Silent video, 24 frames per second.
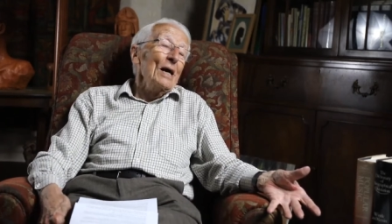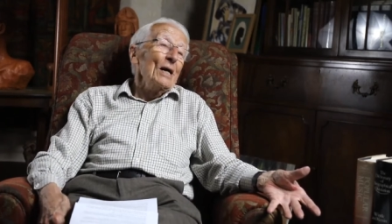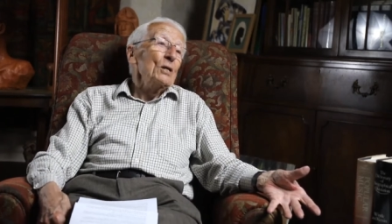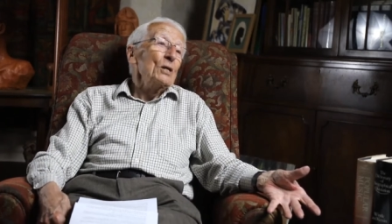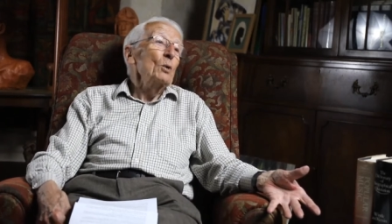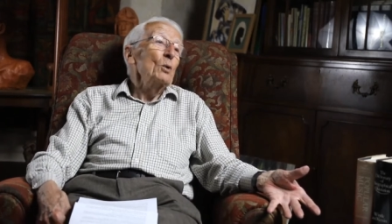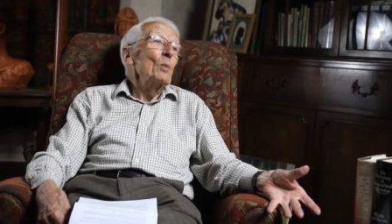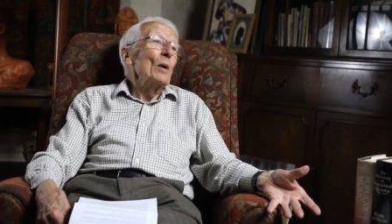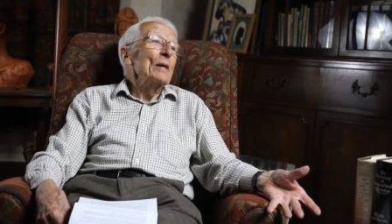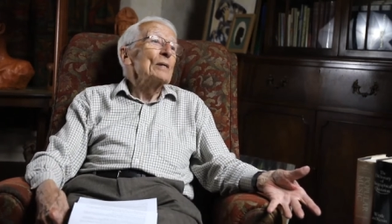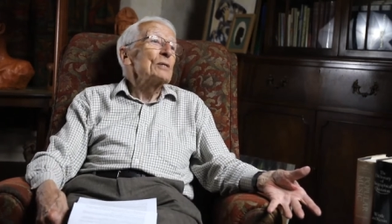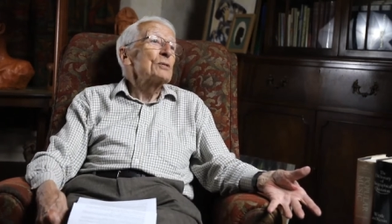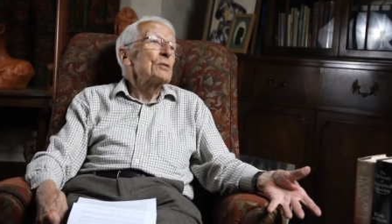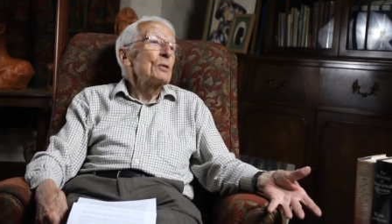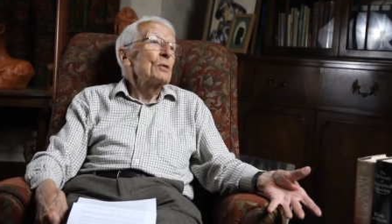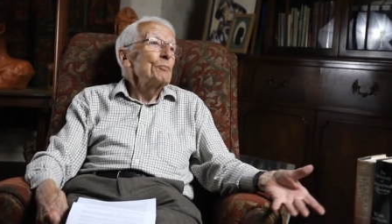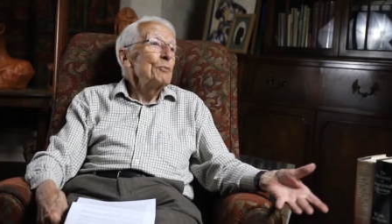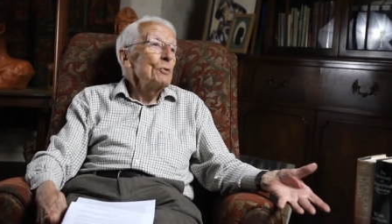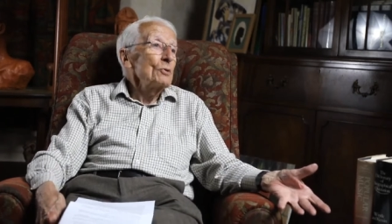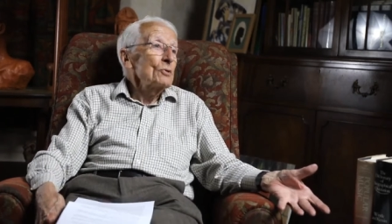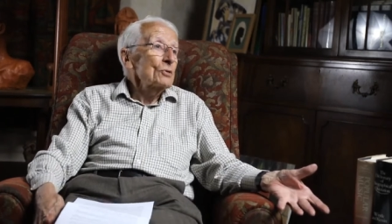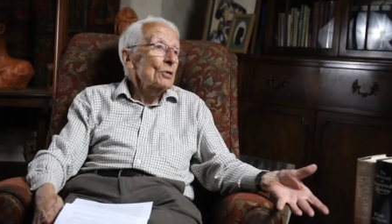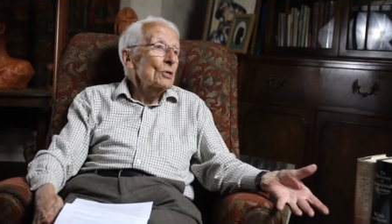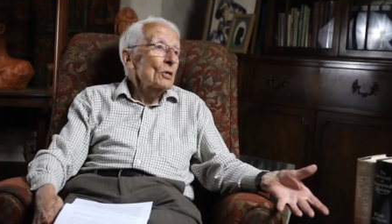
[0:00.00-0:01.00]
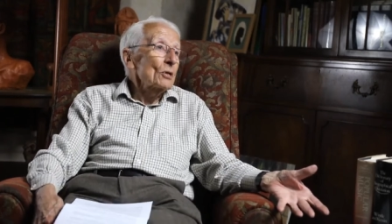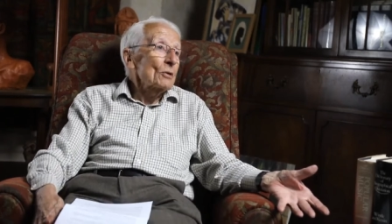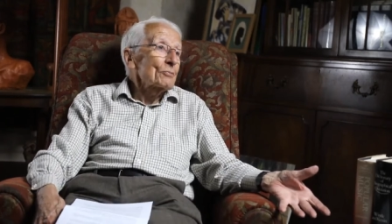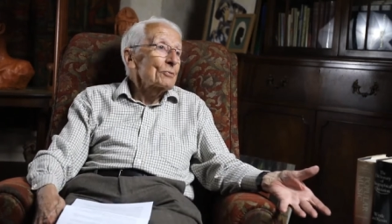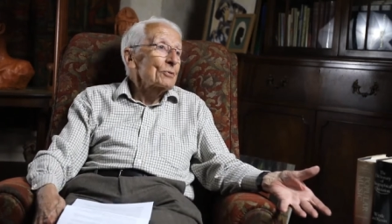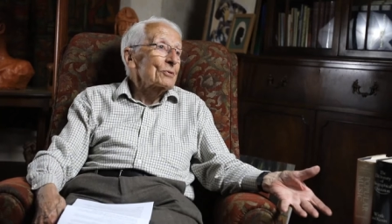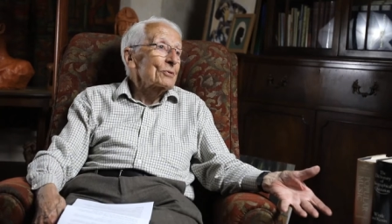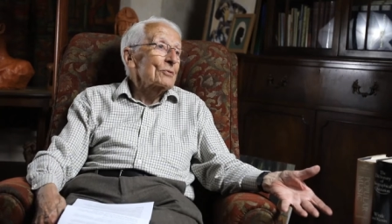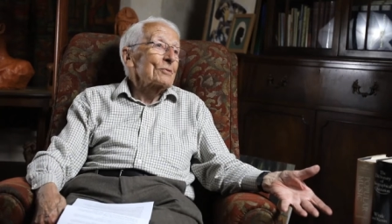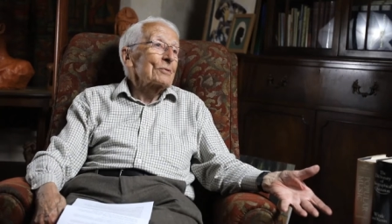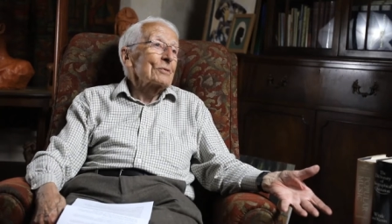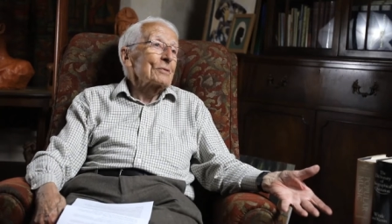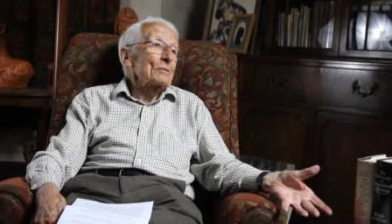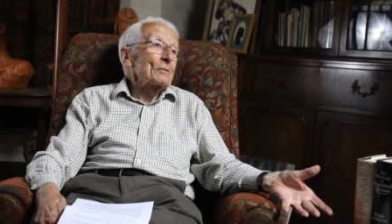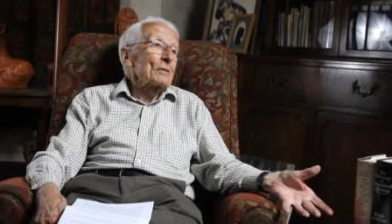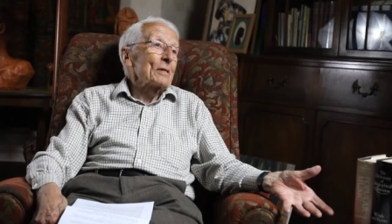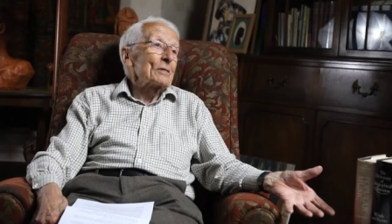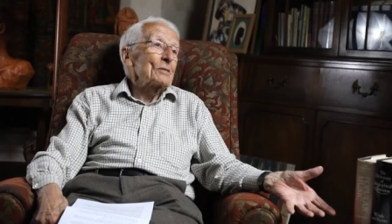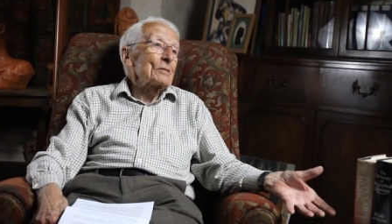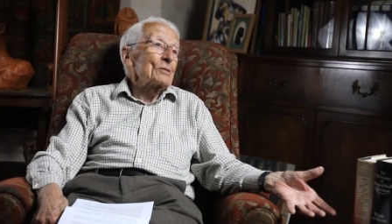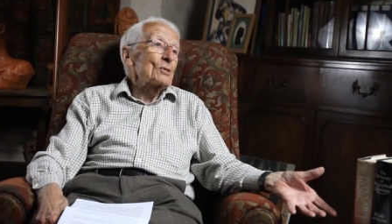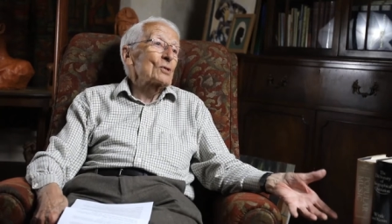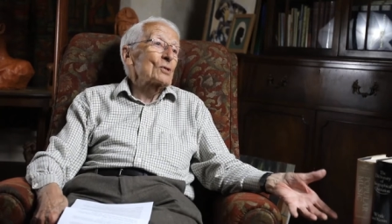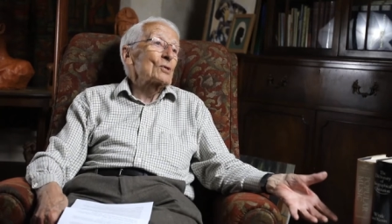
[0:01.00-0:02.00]
You went to bookshops
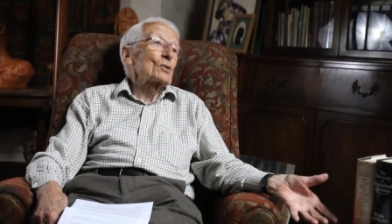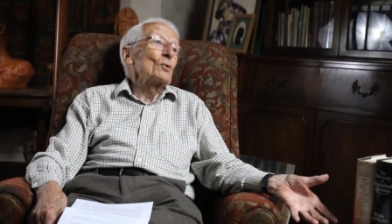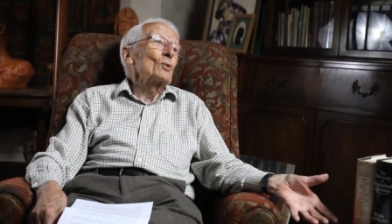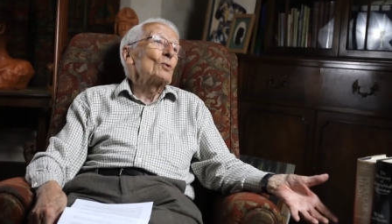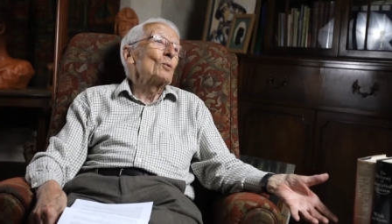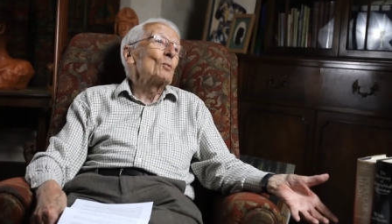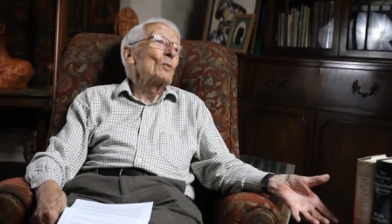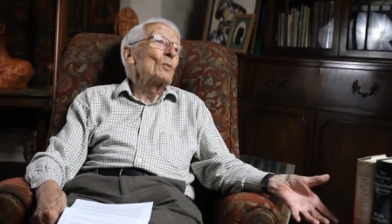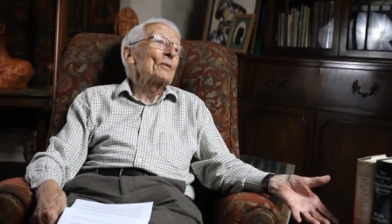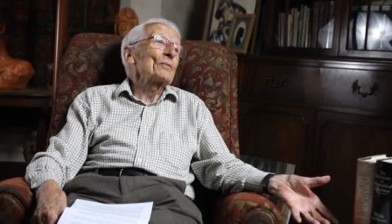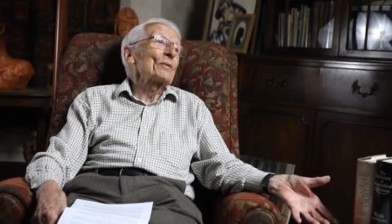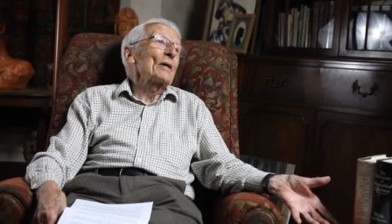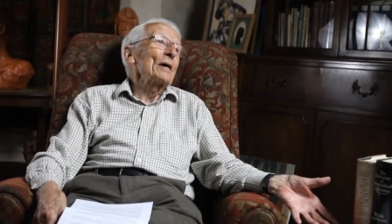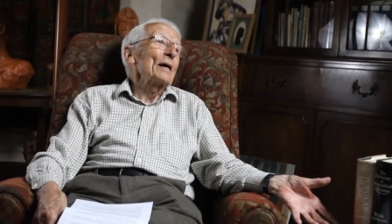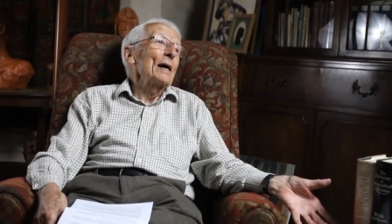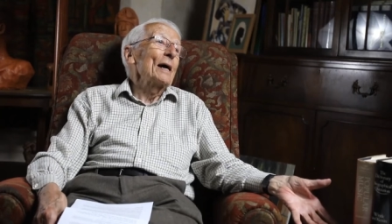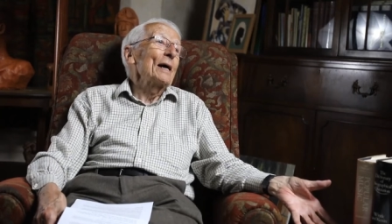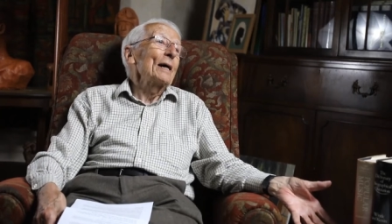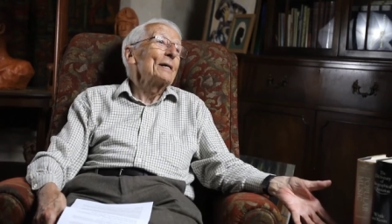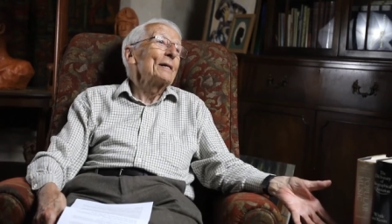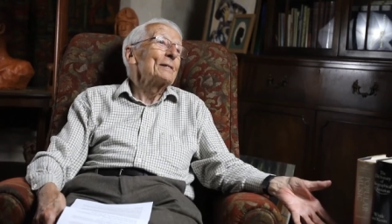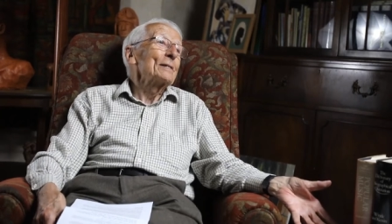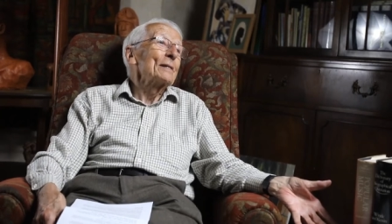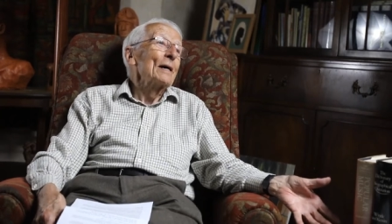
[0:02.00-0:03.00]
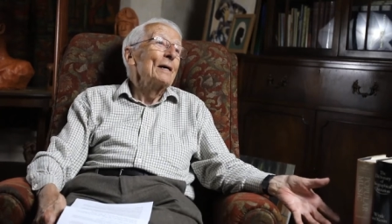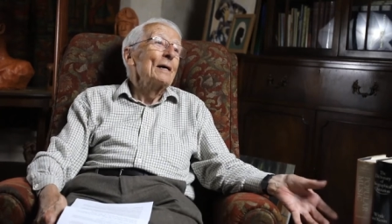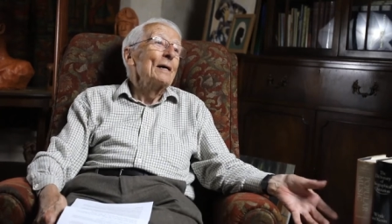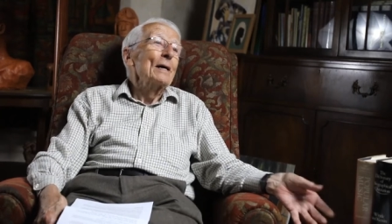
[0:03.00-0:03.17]
and saw what they had.